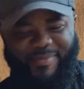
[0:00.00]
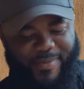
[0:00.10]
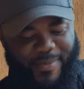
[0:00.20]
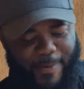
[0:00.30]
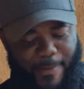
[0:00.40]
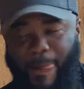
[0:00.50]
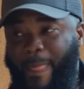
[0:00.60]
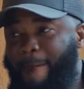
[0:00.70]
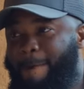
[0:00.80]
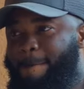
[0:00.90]
Once again,
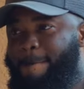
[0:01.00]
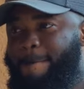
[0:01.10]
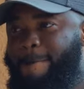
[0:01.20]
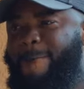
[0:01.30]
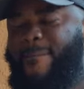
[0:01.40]
you're welcome.